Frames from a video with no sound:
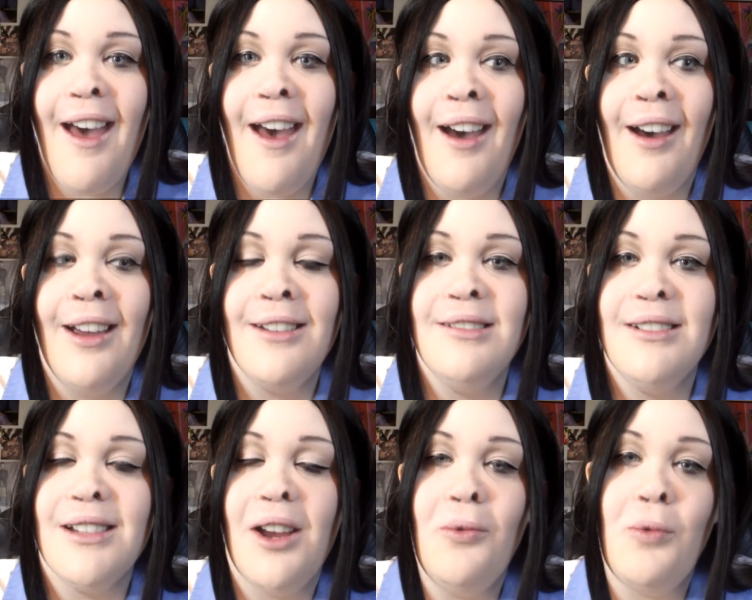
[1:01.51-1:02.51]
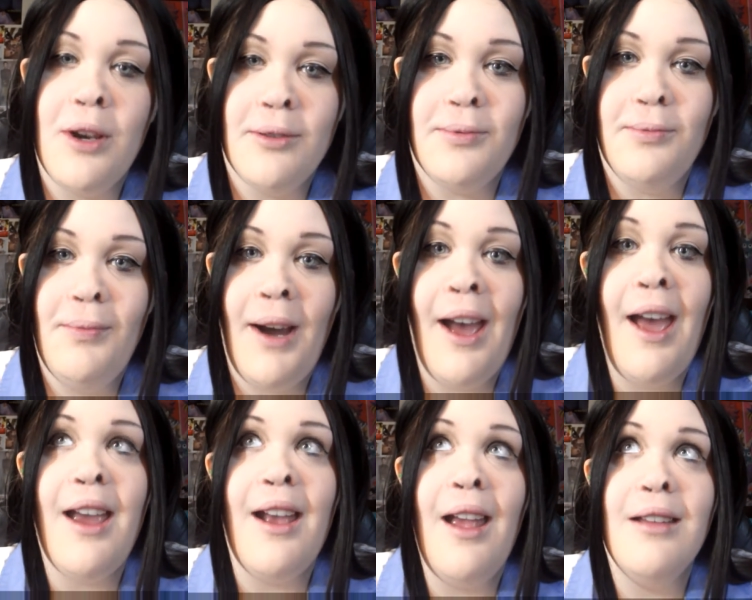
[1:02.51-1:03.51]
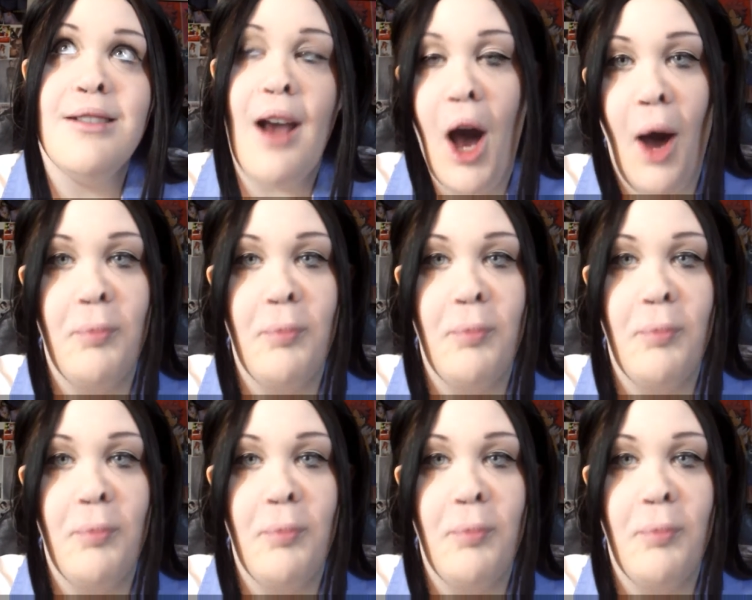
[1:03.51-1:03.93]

and one of my top